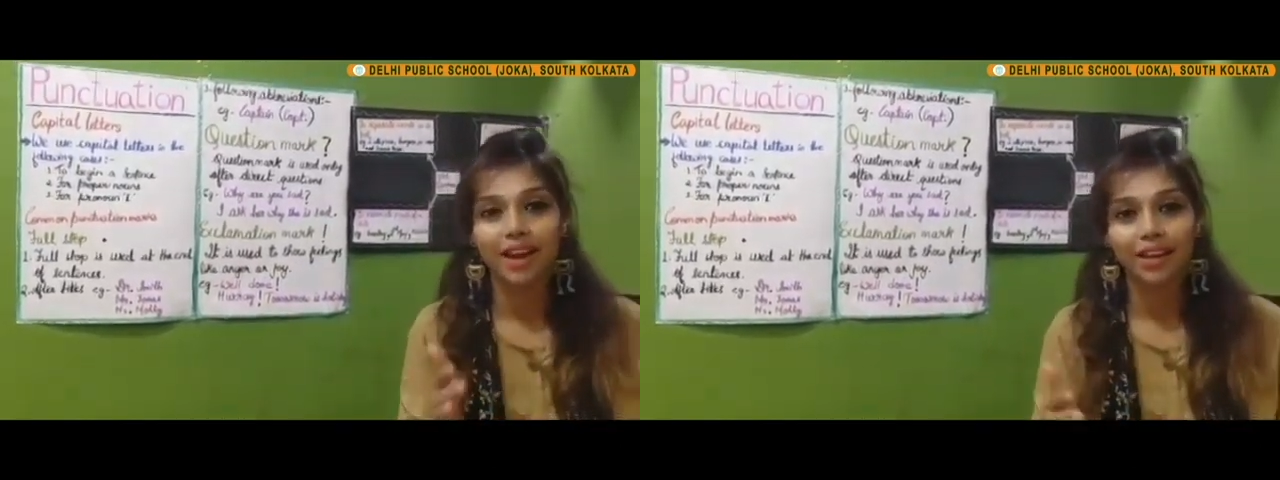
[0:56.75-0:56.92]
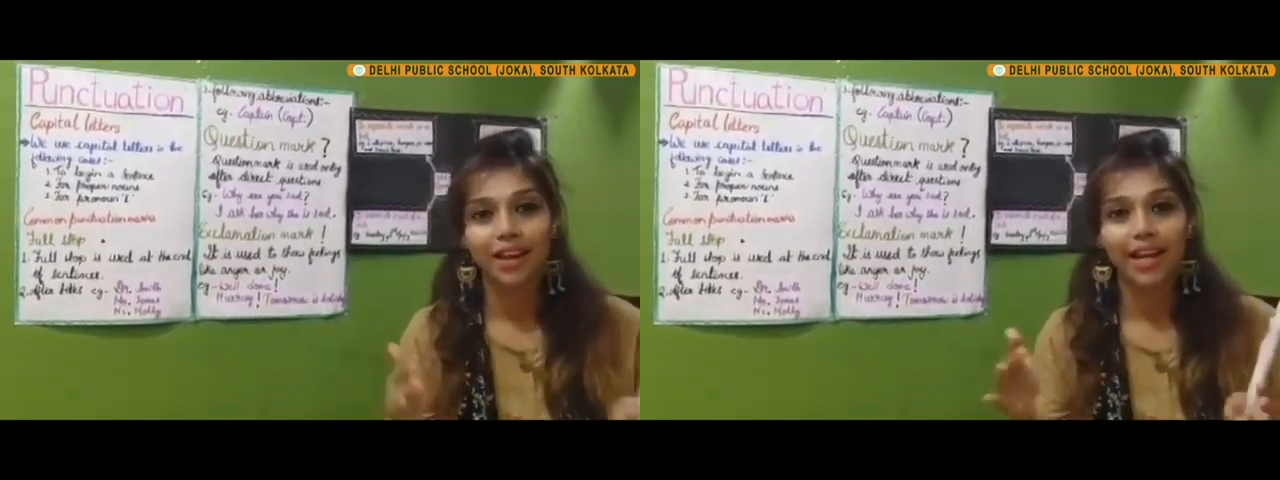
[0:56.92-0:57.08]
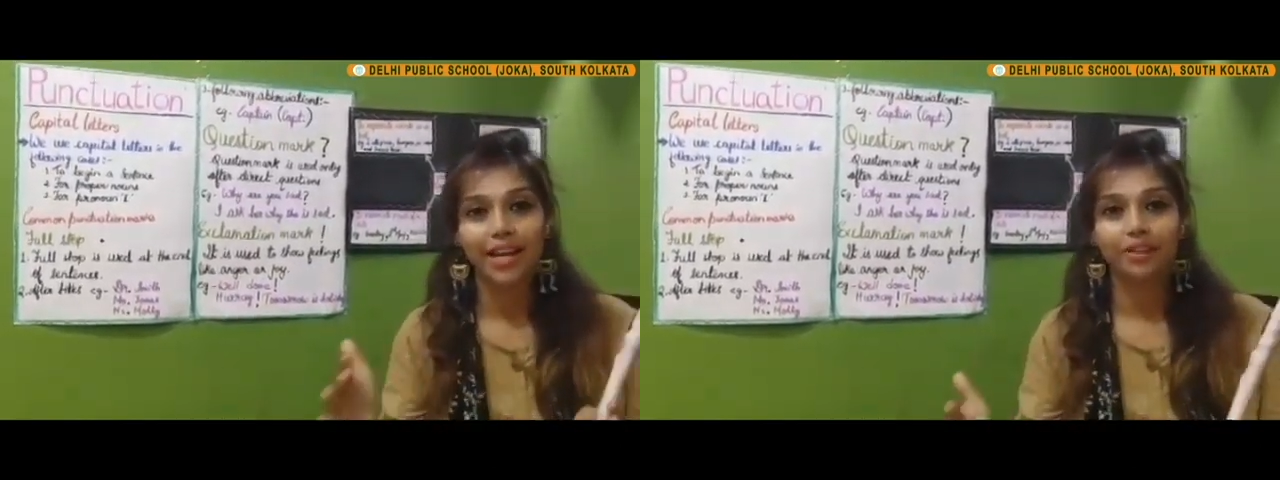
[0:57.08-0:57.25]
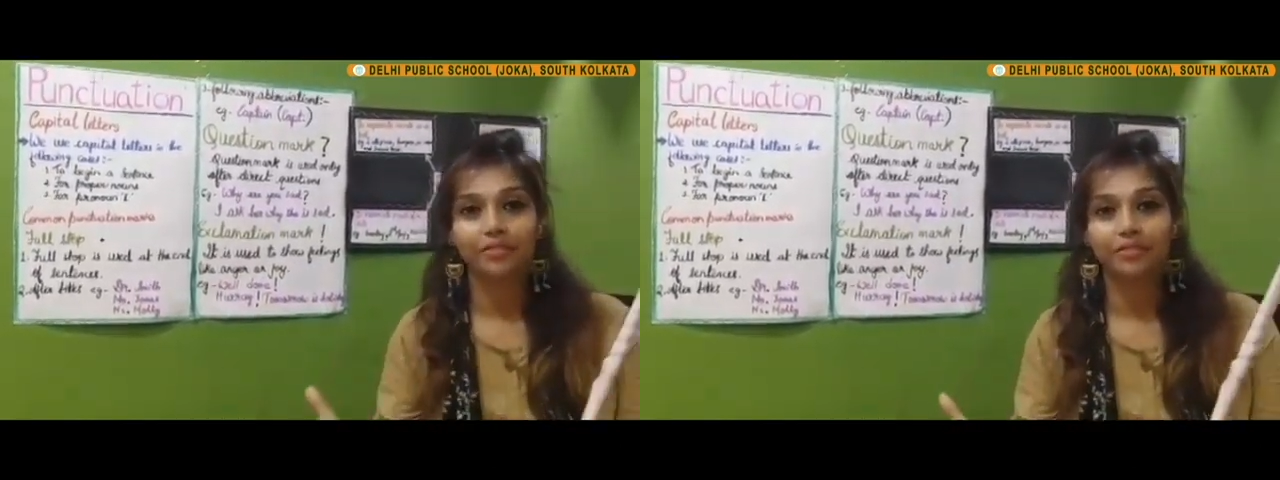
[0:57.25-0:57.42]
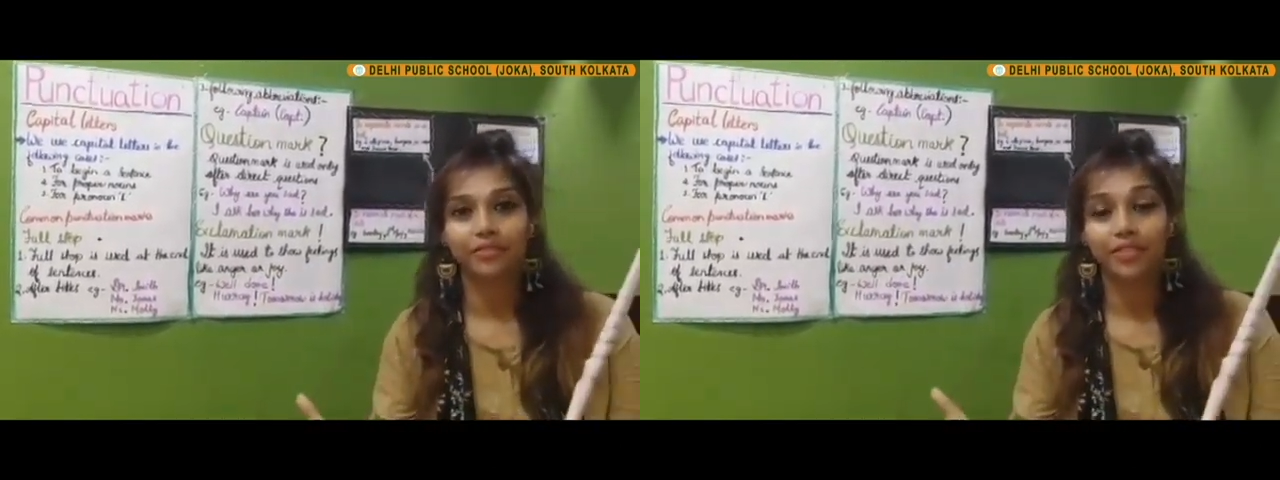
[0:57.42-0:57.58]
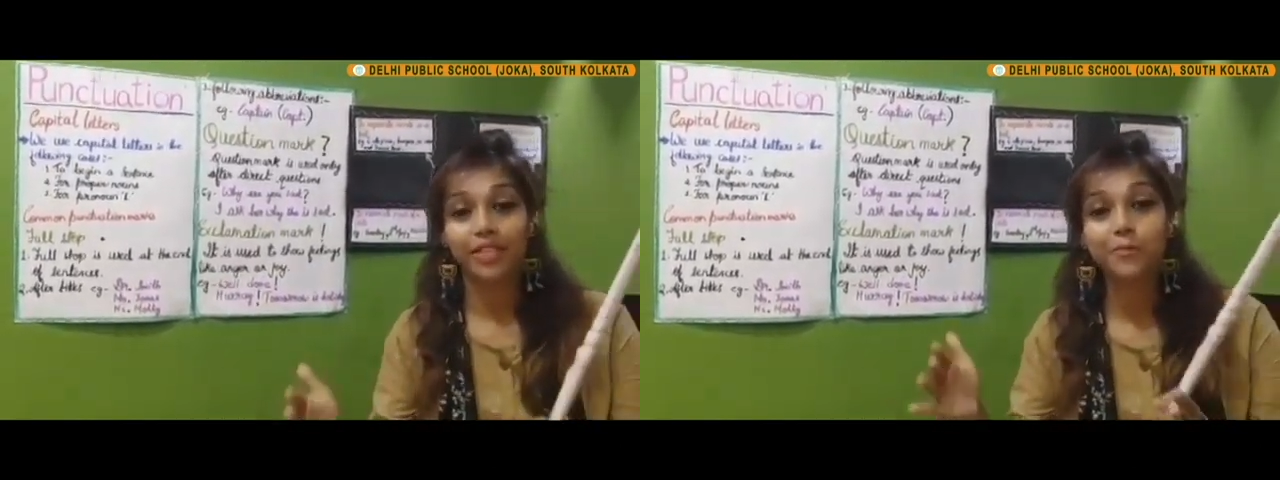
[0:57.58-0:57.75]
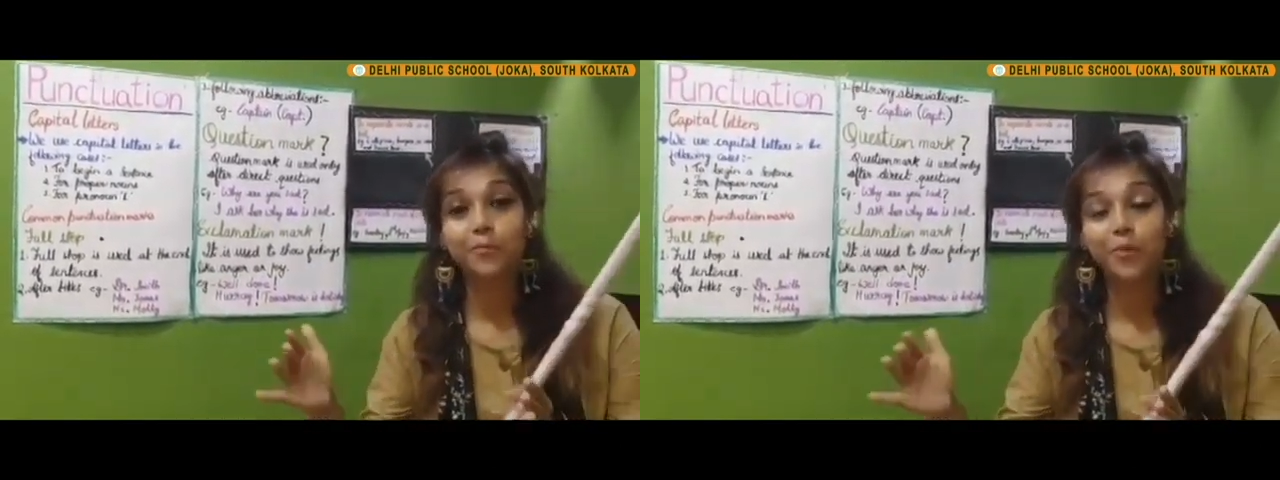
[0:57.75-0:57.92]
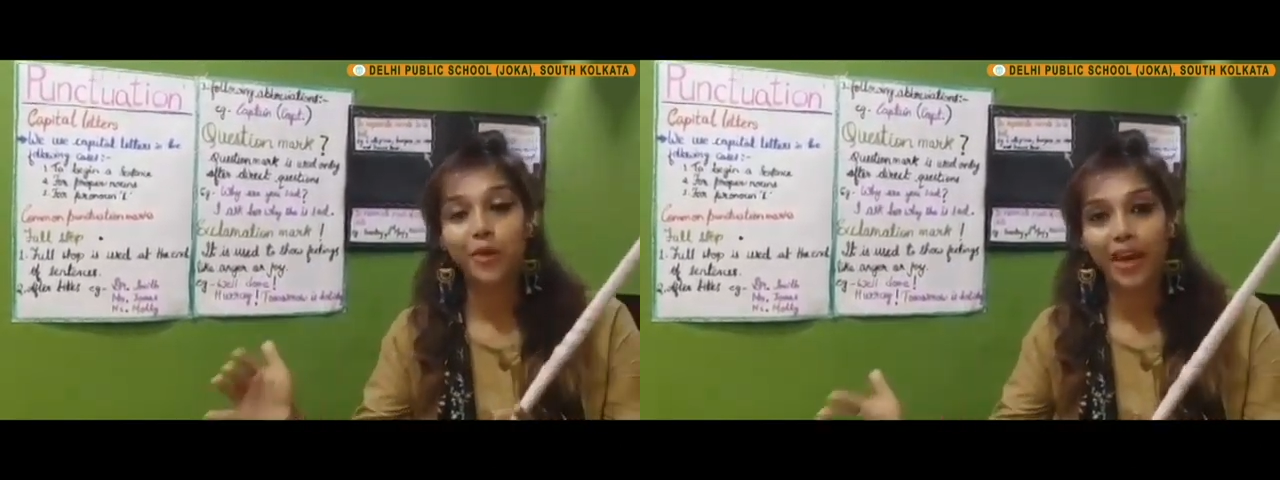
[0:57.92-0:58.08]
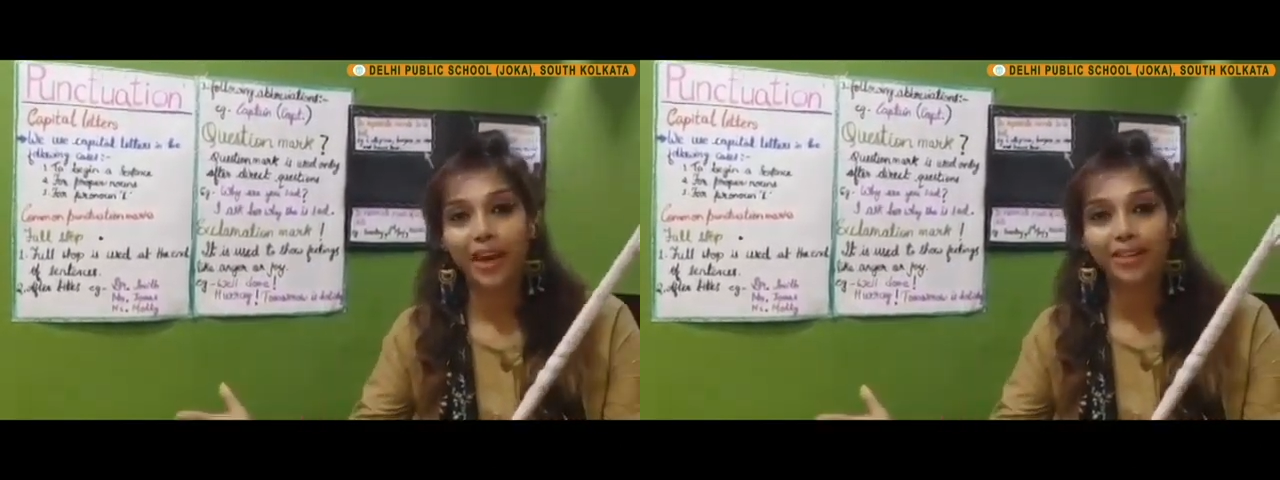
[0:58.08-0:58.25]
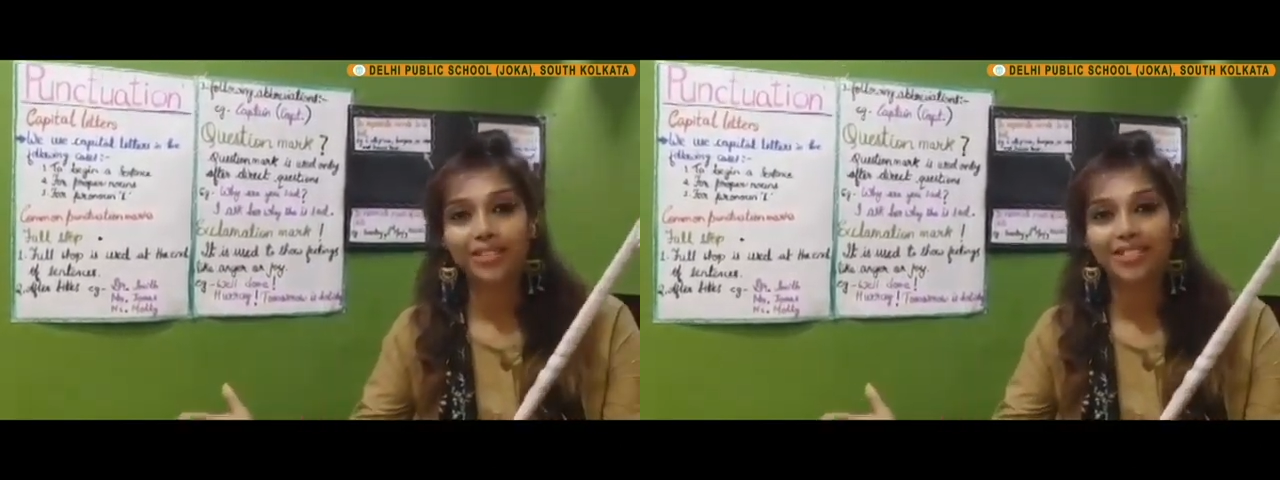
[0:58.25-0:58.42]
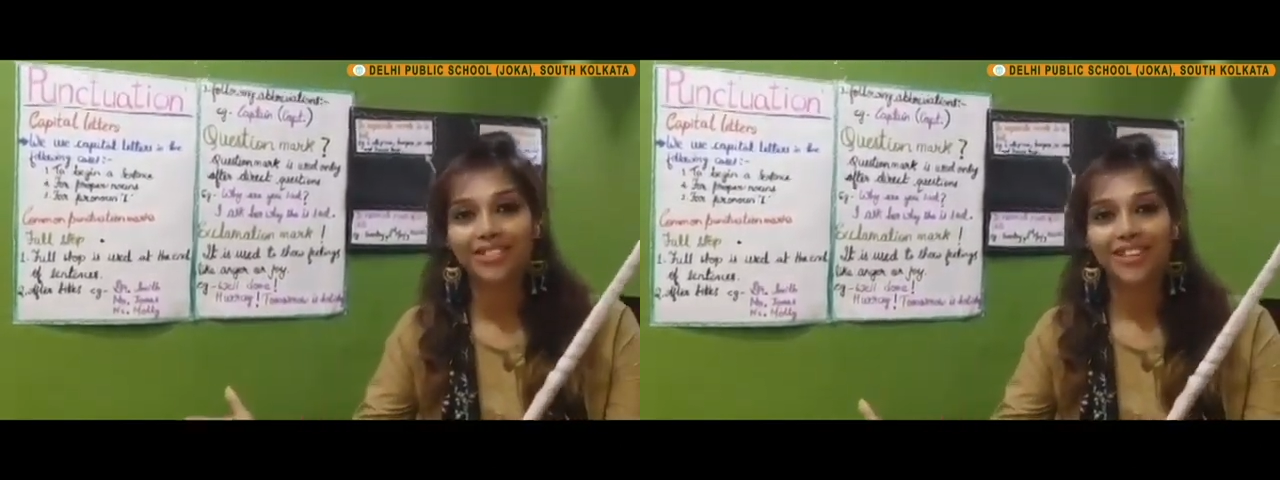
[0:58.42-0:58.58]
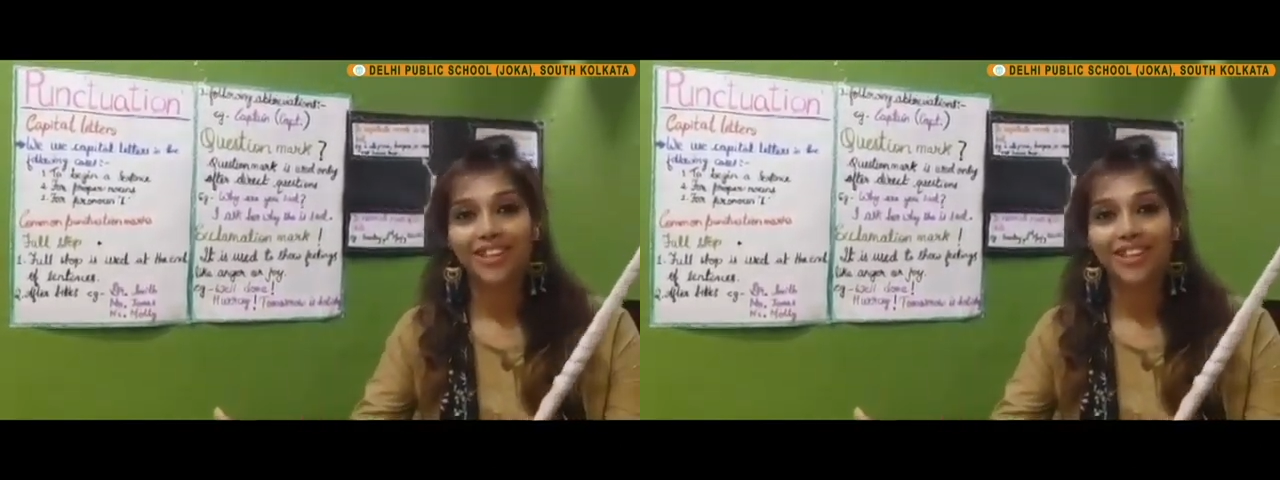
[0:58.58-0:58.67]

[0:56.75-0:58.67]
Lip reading: life, these breaks,